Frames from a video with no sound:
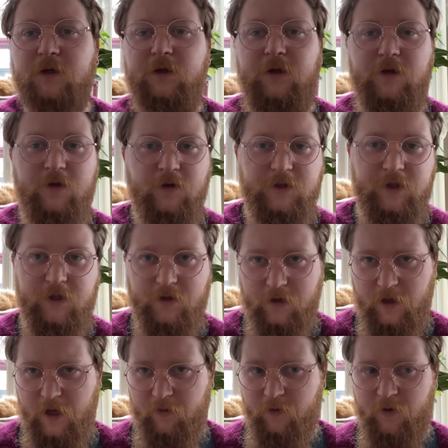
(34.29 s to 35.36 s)
there's a good chance
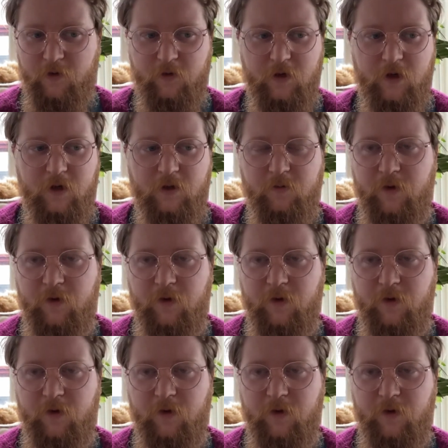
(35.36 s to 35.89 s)
the